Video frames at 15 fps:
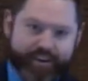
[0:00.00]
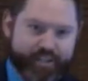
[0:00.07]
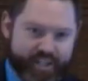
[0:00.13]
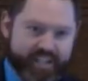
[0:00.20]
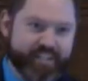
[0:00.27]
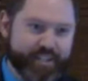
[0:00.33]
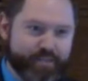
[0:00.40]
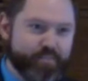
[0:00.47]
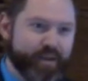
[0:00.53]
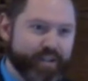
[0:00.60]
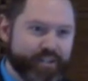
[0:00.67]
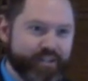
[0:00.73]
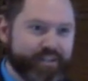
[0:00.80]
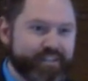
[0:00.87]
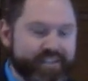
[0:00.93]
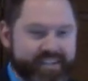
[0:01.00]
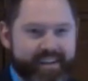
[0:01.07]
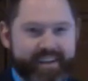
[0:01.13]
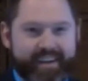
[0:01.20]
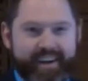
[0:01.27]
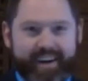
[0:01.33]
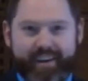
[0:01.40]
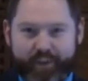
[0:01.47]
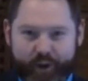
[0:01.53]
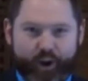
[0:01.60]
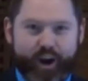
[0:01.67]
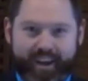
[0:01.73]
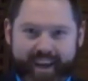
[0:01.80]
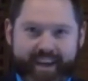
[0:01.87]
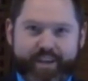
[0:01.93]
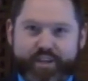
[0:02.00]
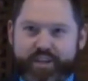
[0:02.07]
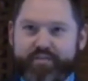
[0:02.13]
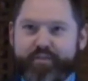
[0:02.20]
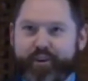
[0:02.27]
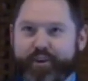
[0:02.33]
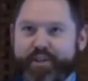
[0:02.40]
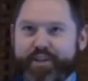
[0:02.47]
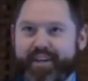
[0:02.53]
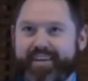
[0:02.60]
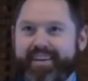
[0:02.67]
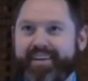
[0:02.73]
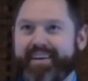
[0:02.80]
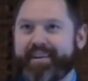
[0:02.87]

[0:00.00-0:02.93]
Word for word: Jesus pictures? Uh, the Caucasian version?